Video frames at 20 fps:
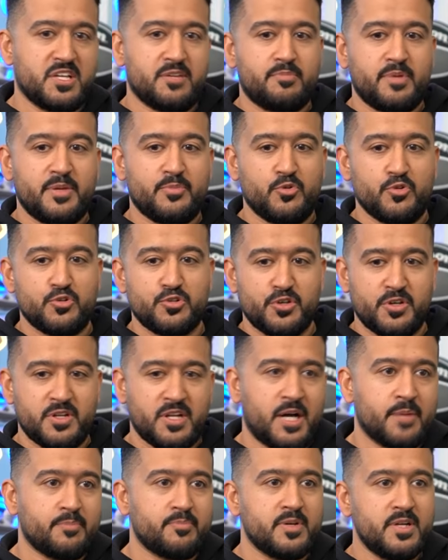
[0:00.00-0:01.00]
get people who turn
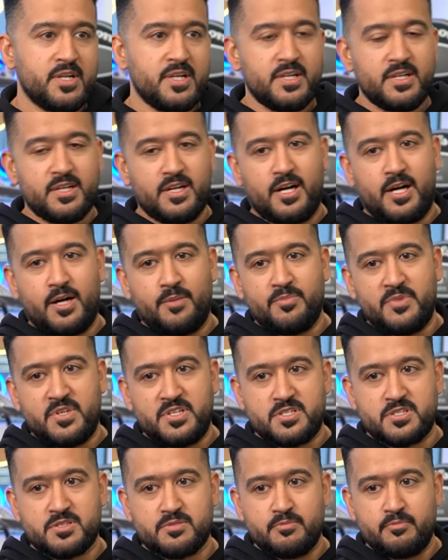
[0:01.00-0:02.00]
up.
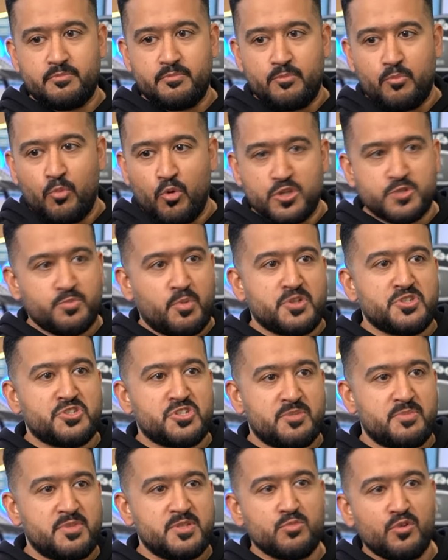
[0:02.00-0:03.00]
There's more
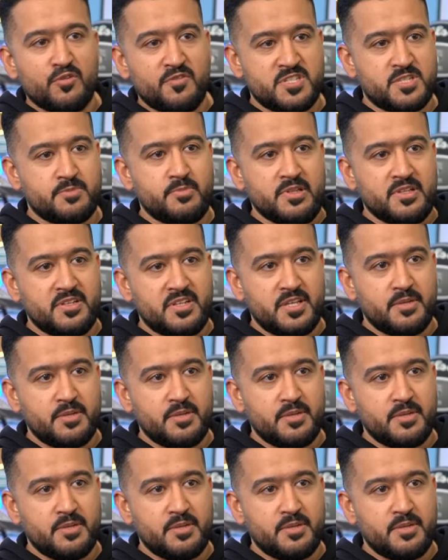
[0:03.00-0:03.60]
sponsorship, there's more visibility,